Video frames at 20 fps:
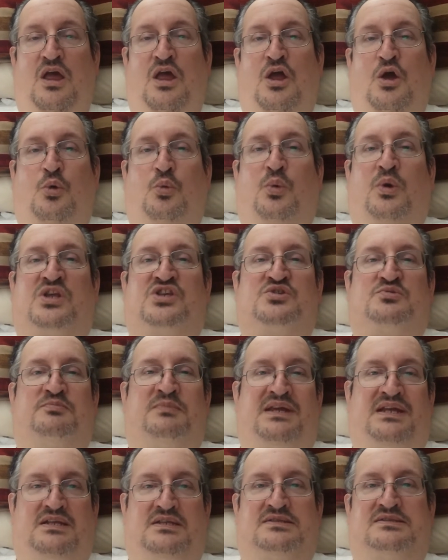which
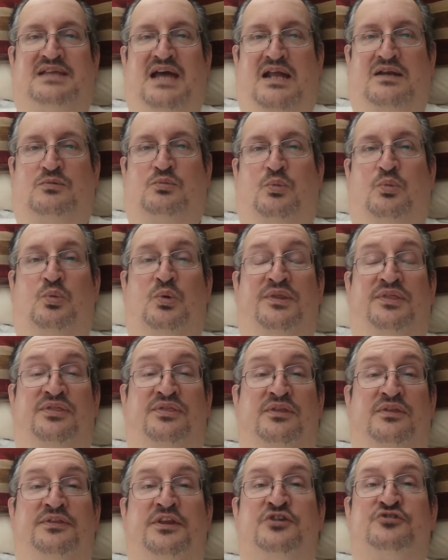means that with
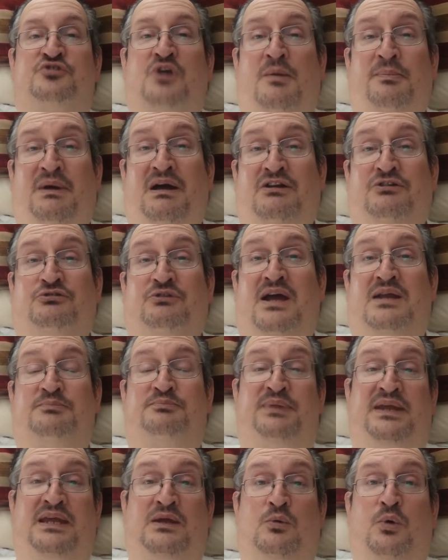the dropout rate
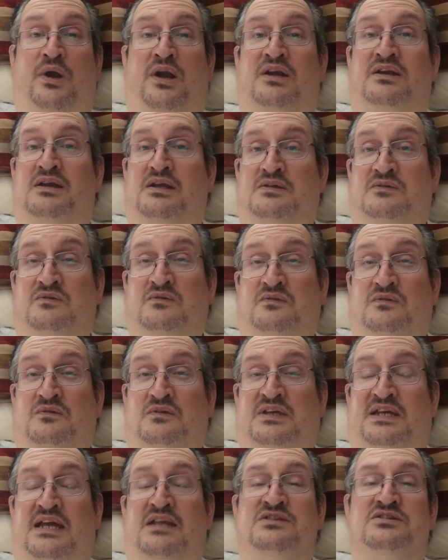being what it is,
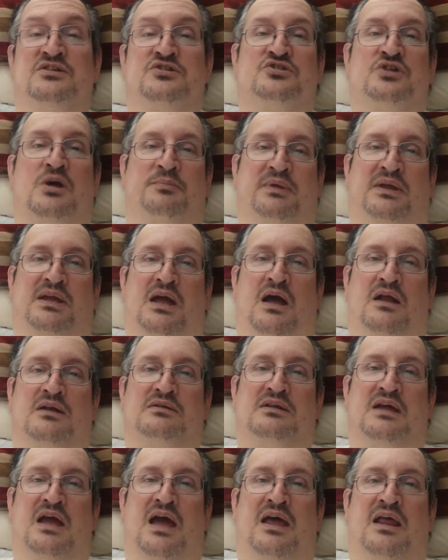kids are dropping out
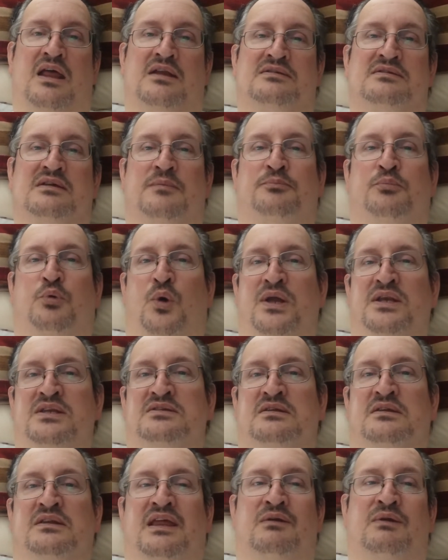at a point
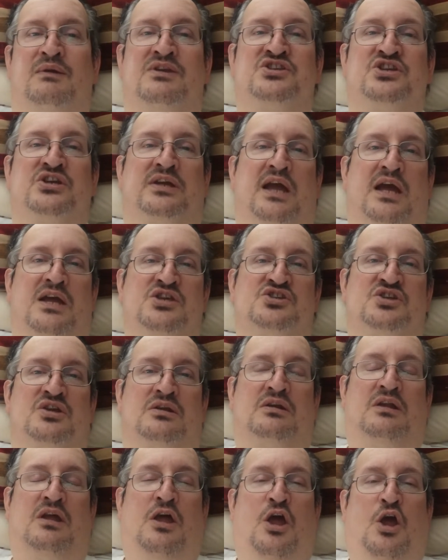in their education
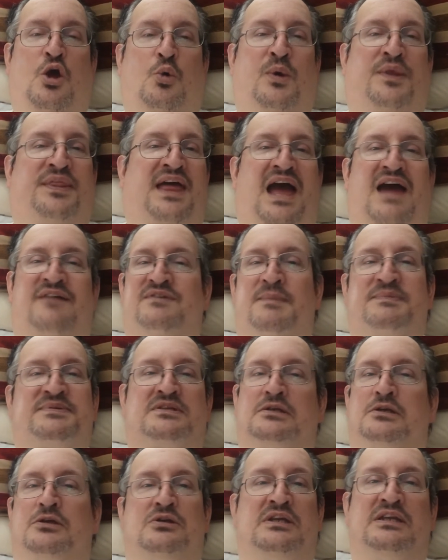where they have absolutely